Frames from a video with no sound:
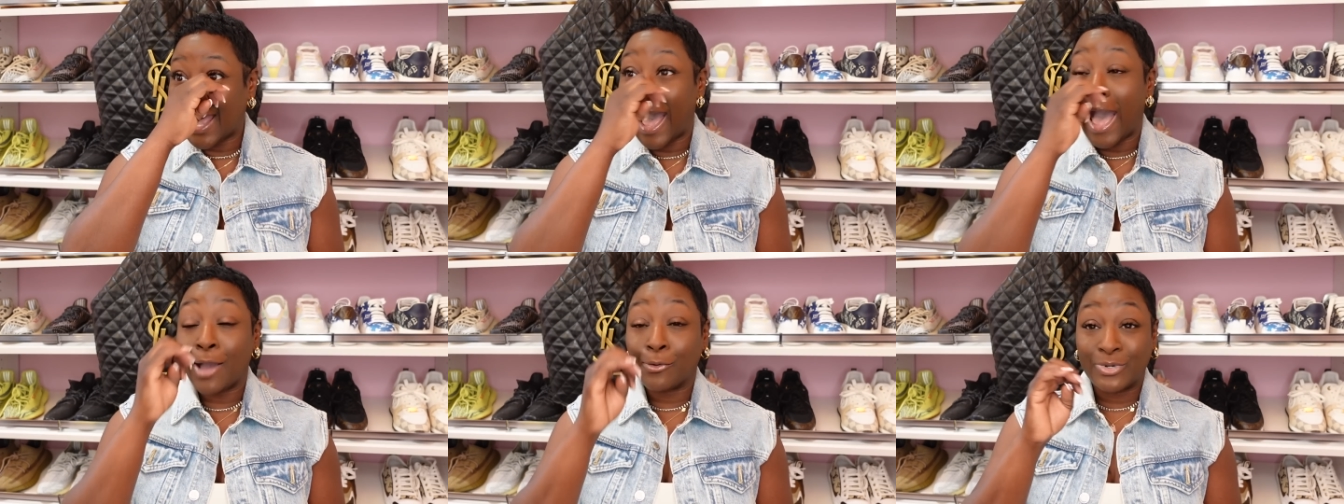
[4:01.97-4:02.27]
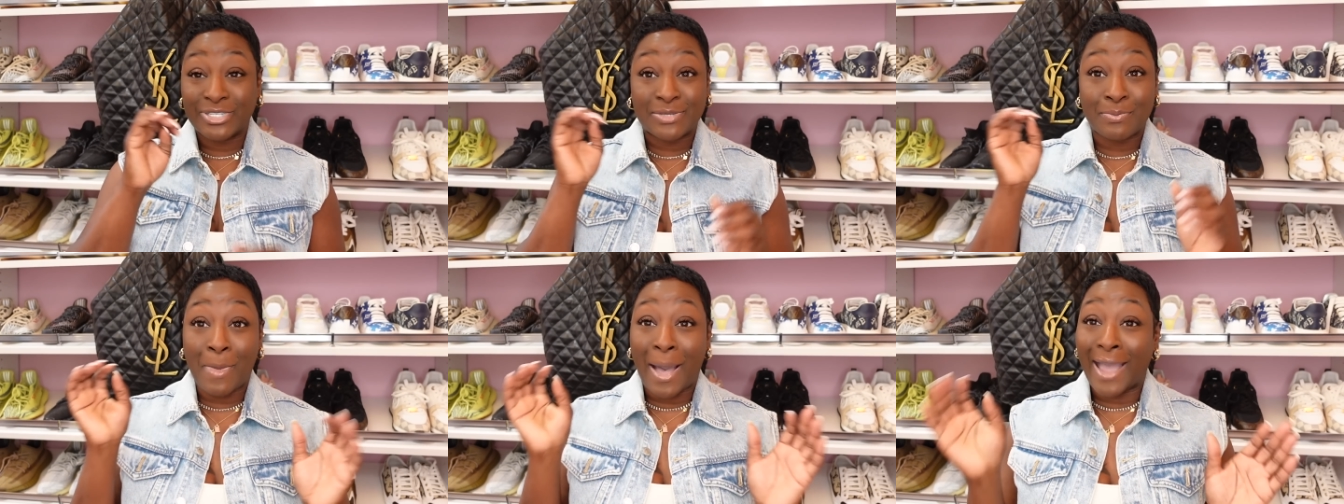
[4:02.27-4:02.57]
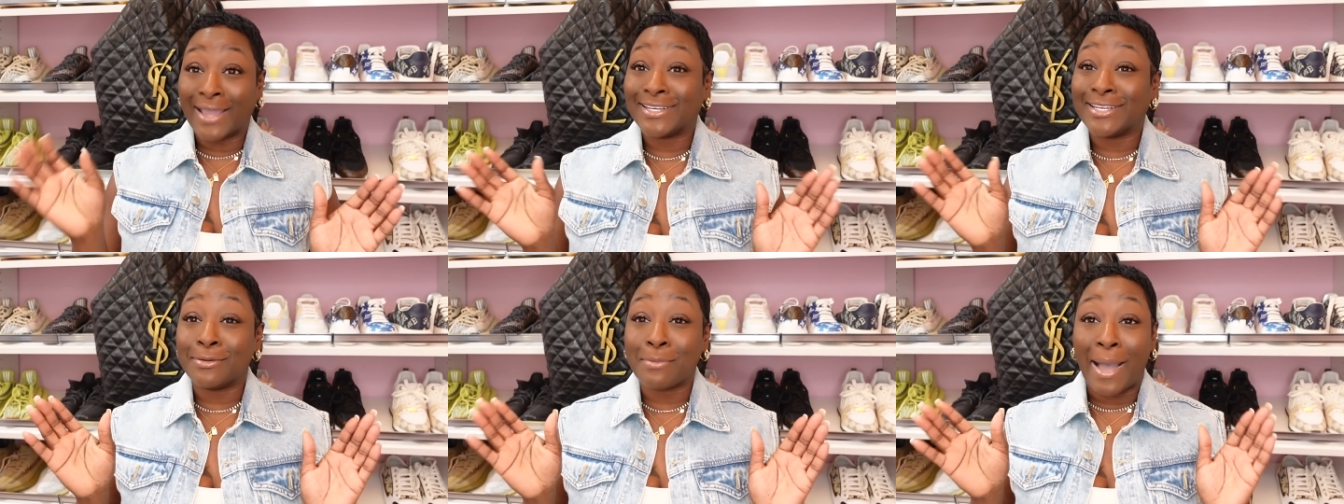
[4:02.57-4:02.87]
I was
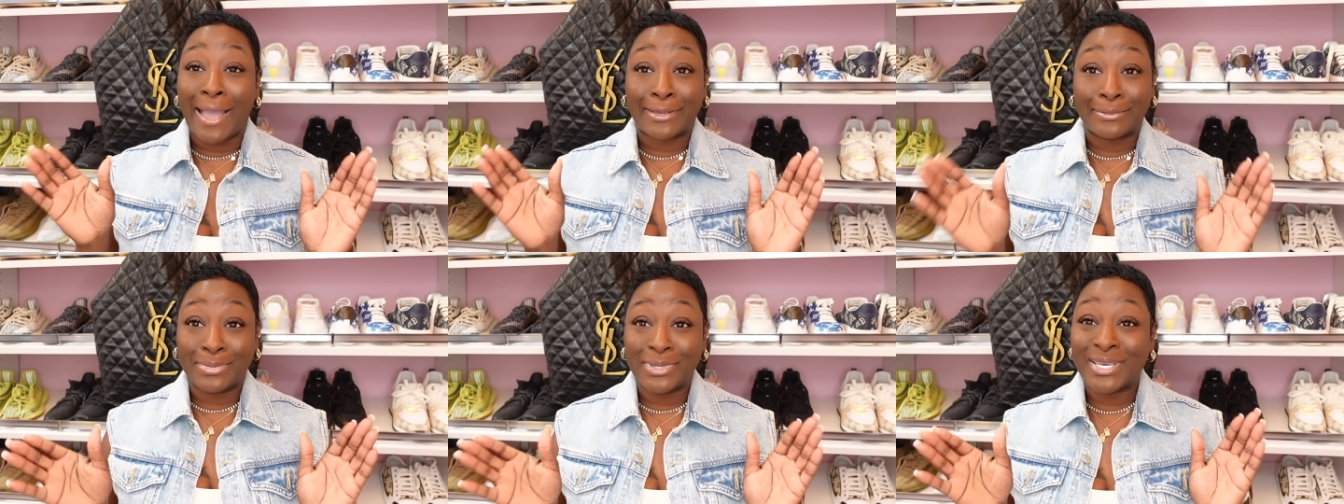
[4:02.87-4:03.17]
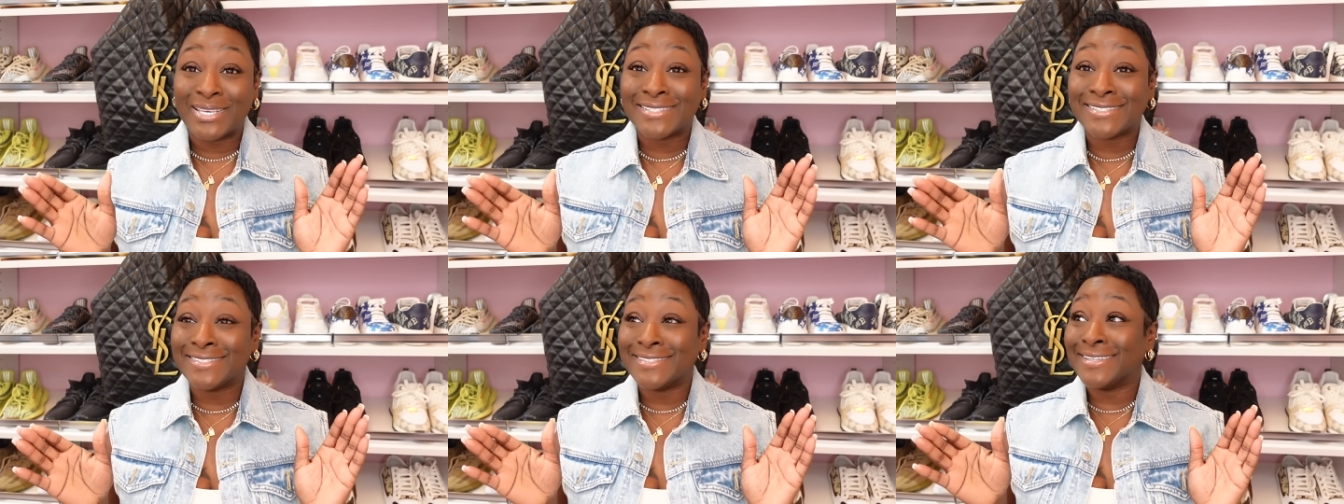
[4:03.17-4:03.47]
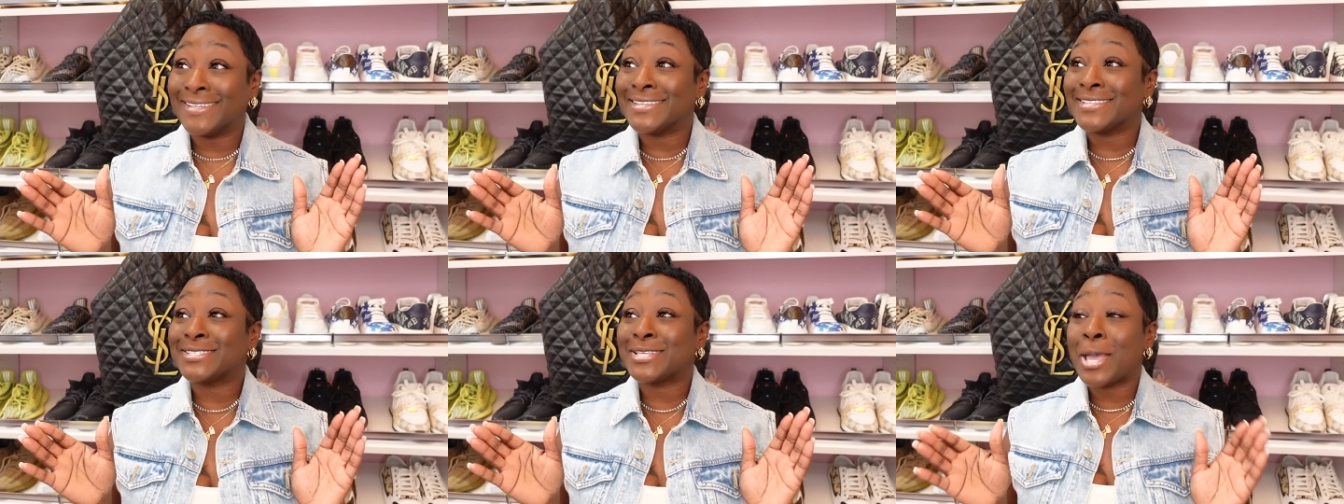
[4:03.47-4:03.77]
minding my
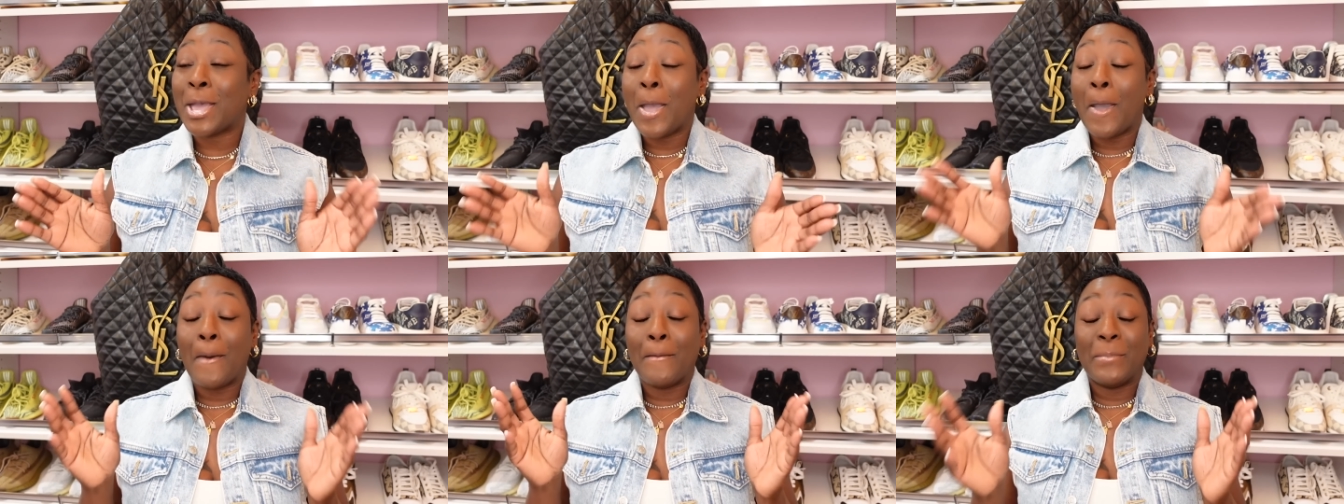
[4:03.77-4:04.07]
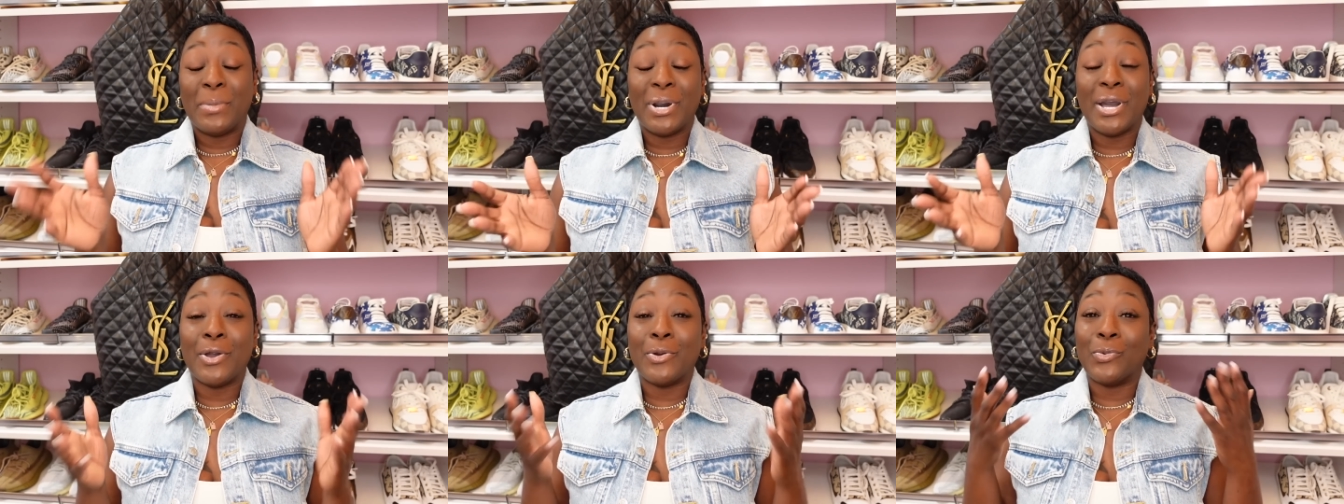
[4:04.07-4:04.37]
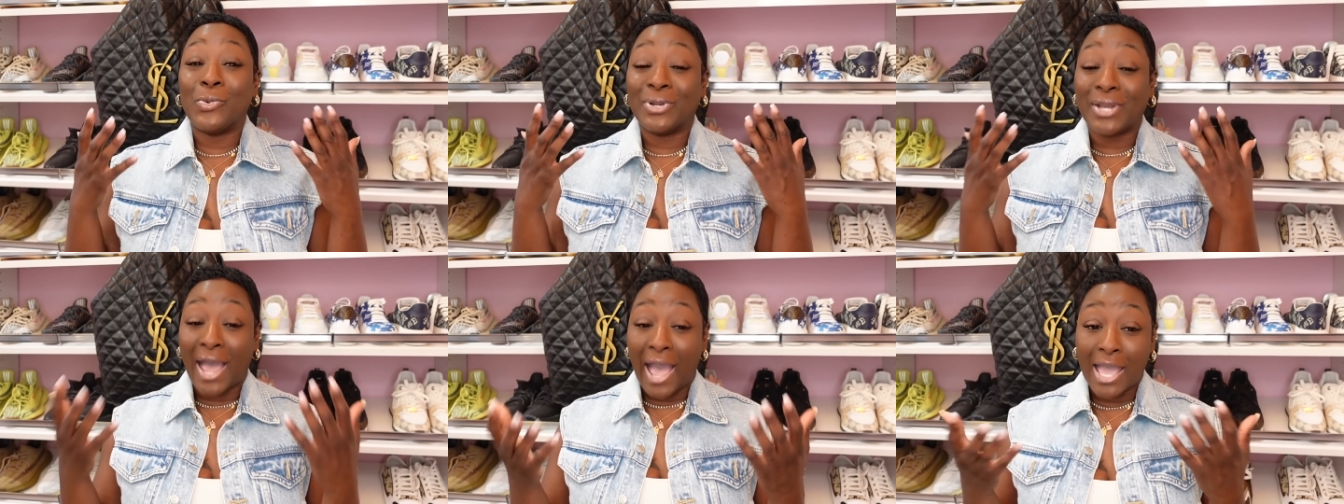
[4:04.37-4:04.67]
business. But
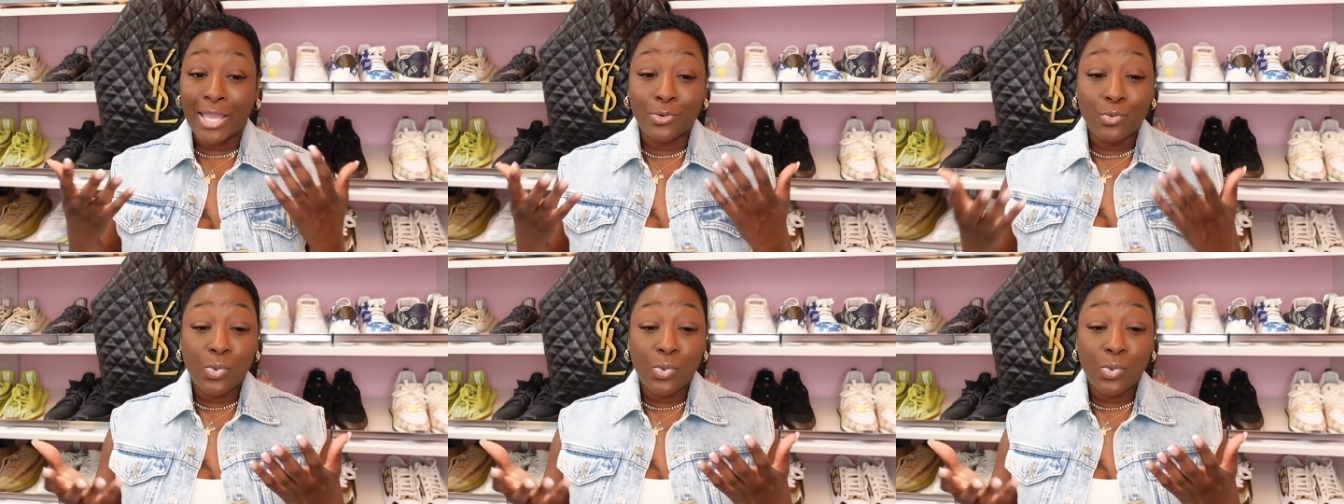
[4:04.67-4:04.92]
when I